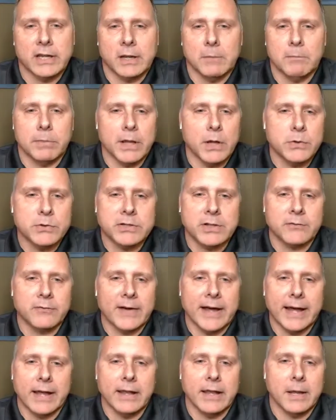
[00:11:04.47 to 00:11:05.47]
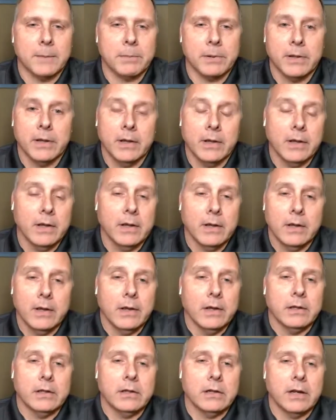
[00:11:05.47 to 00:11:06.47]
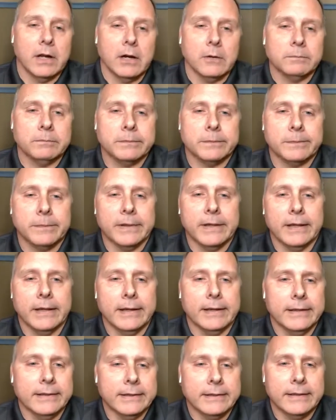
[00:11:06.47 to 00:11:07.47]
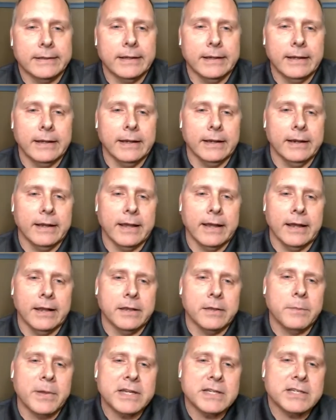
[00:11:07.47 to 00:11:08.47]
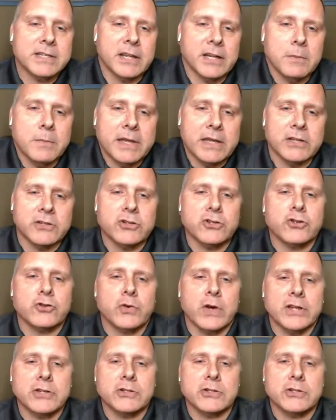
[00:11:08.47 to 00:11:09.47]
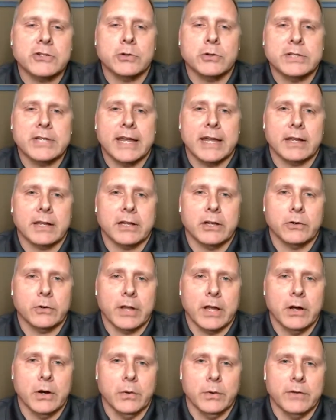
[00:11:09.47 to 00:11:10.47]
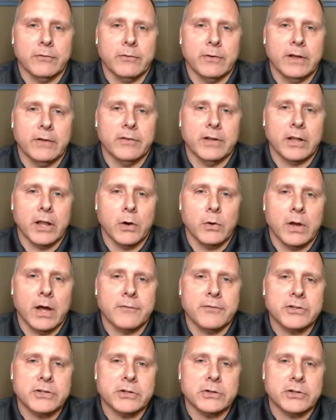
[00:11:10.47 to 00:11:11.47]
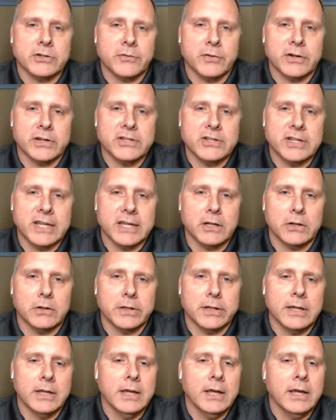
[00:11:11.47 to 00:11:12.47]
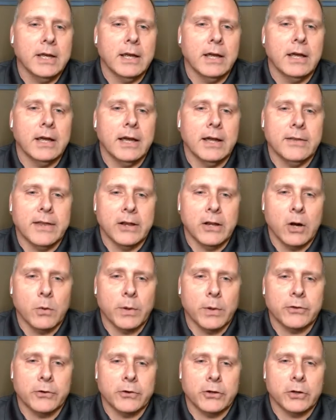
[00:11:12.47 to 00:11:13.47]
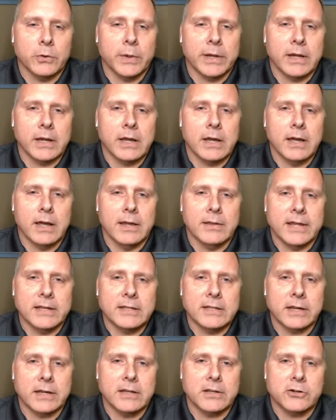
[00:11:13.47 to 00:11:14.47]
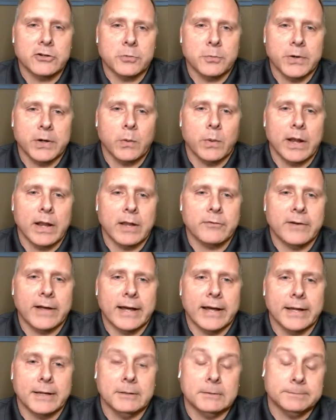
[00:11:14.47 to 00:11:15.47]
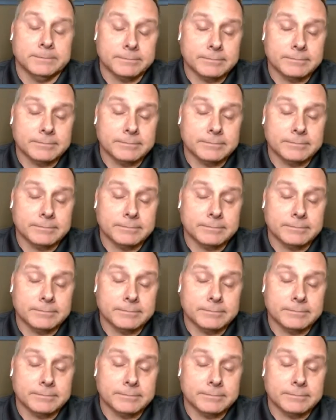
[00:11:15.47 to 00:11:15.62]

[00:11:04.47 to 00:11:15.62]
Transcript: and it blows the file up, and the biggest thing to me is trust who is handling your loan. If a loan officer is very skilled and they know what they're doing and they tell you that you're pre-qualified,